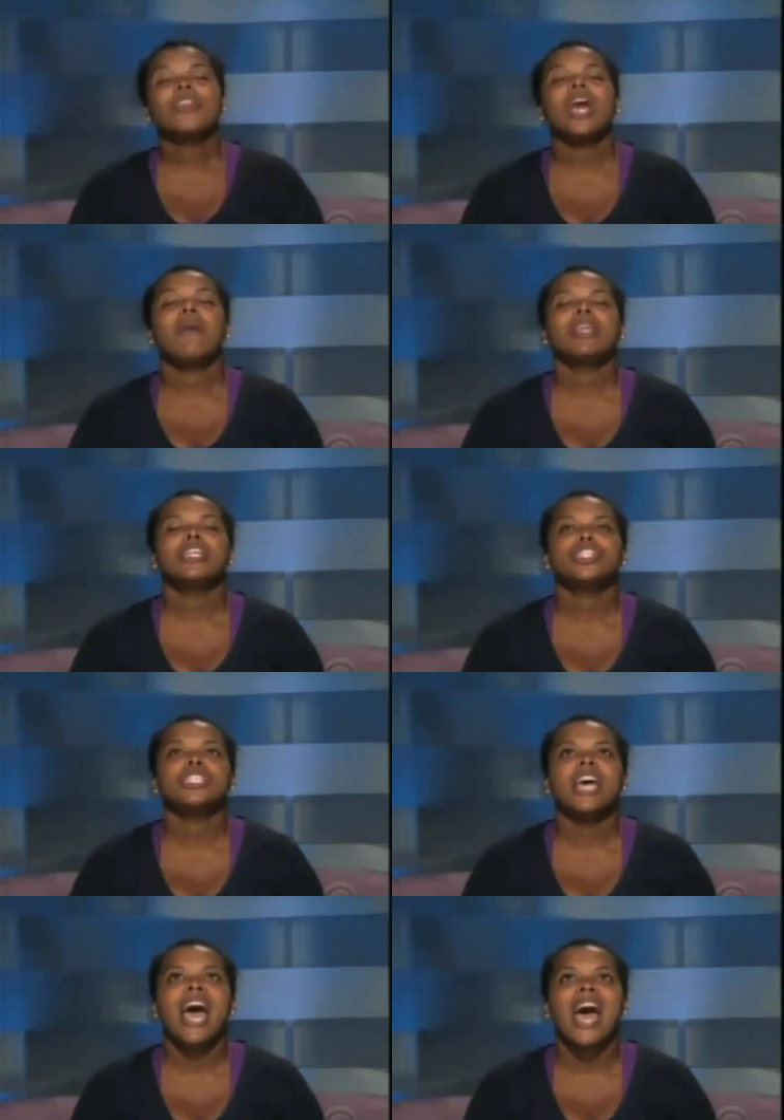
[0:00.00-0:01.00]
The
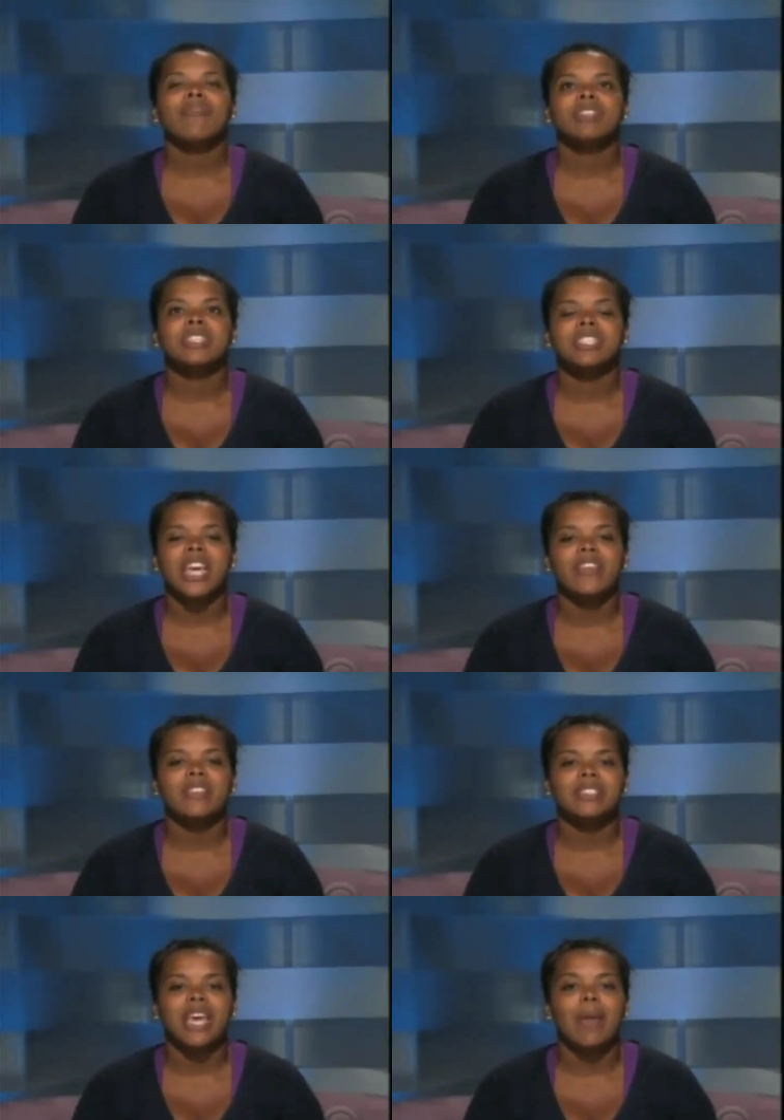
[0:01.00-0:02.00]
nominations have to
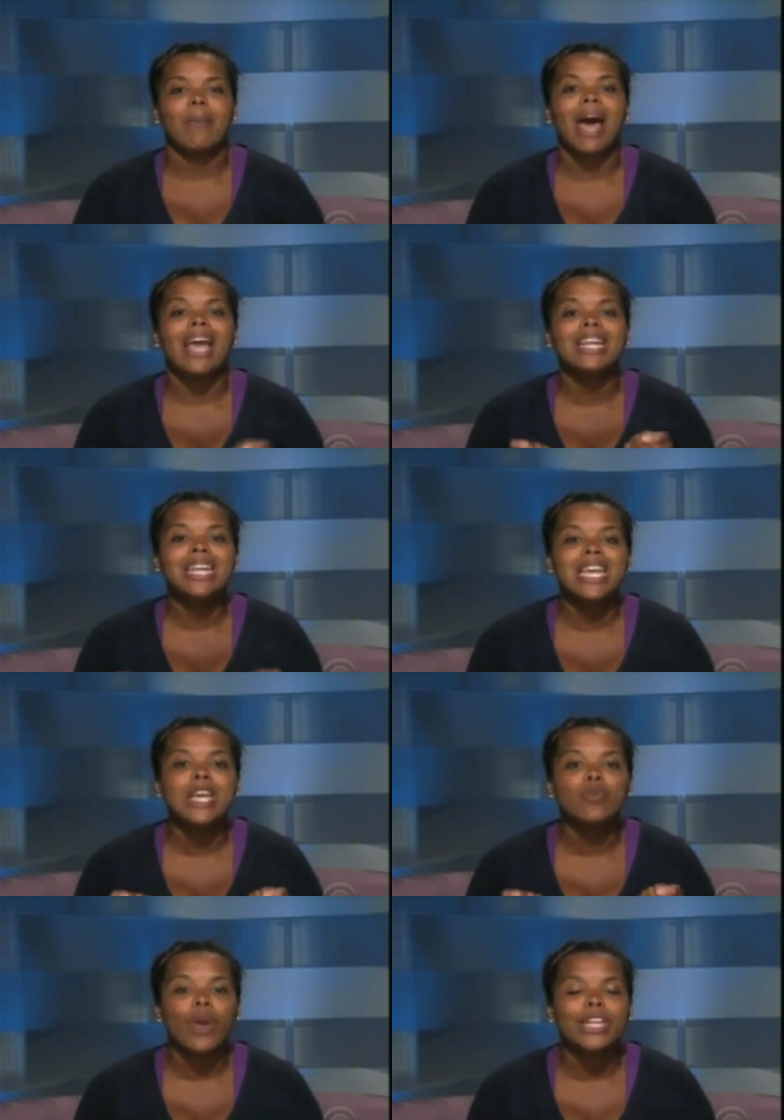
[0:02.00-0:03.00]
stay the same. I
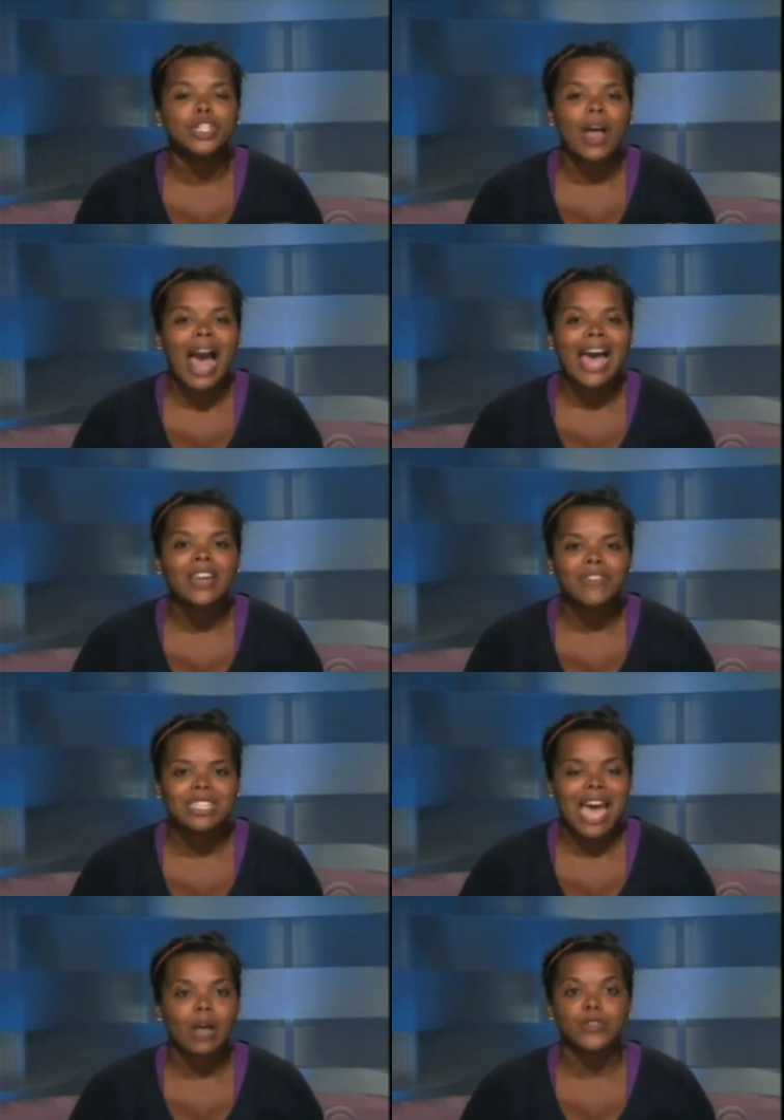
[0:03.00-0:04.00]
need Rachel out
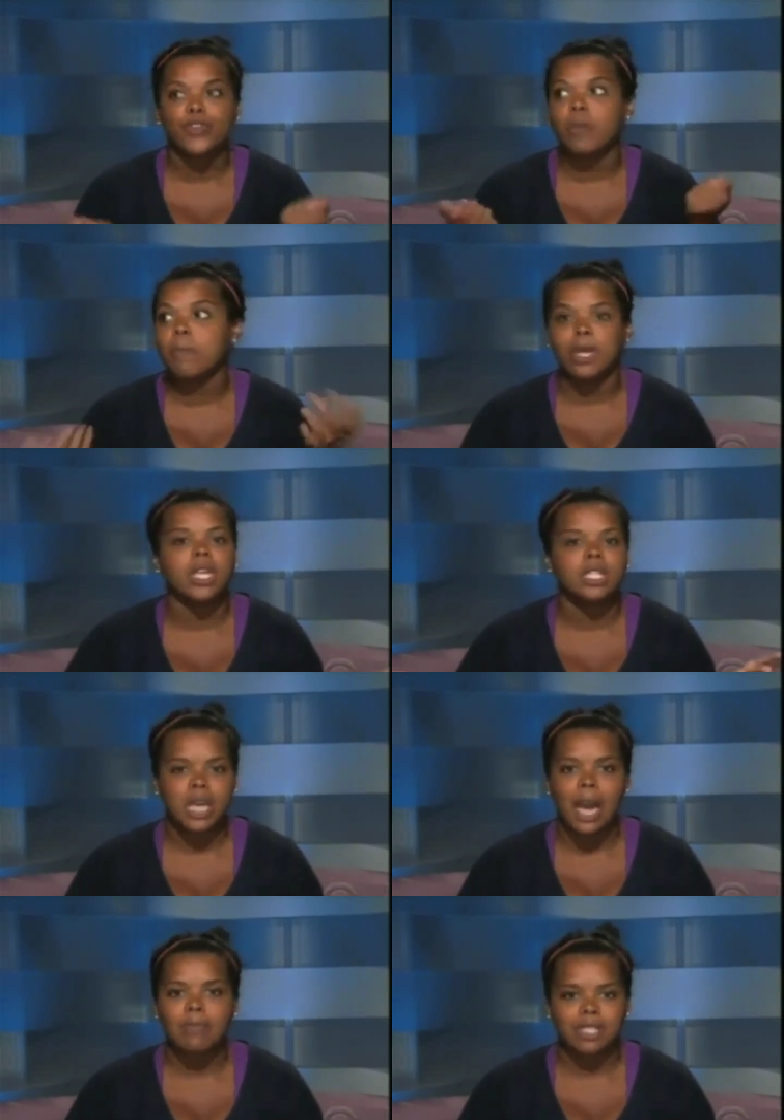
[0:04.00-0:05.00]
of this house for the
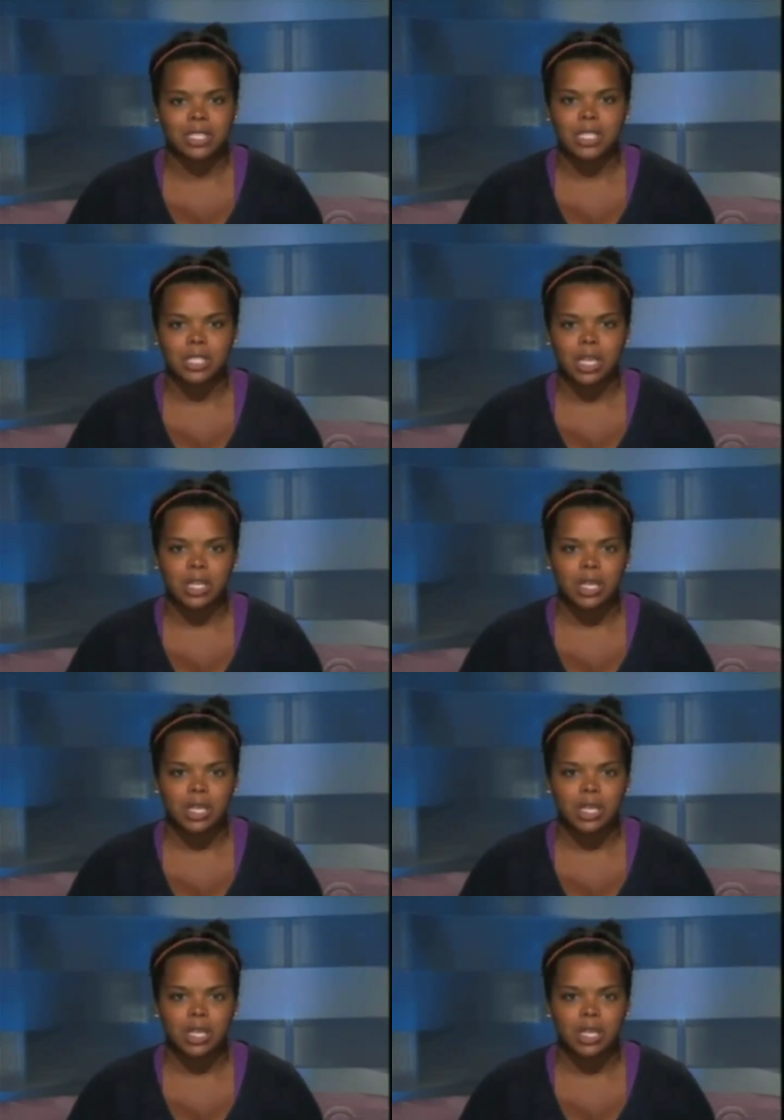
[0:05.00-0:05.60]
millionth time this season.